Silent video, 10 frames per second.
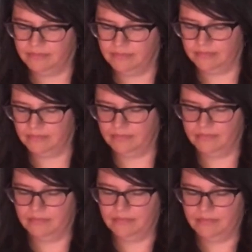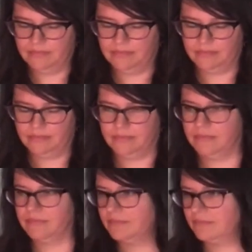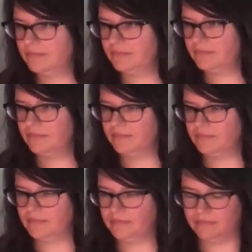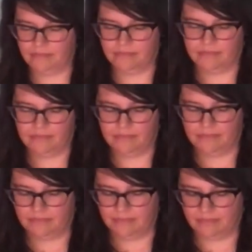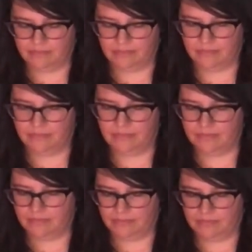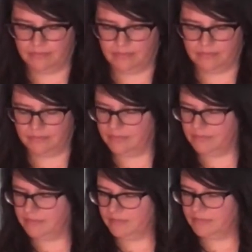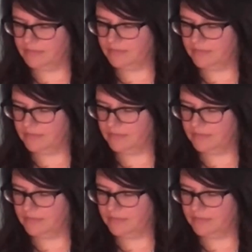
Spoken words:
No words are spoken by the person on screen.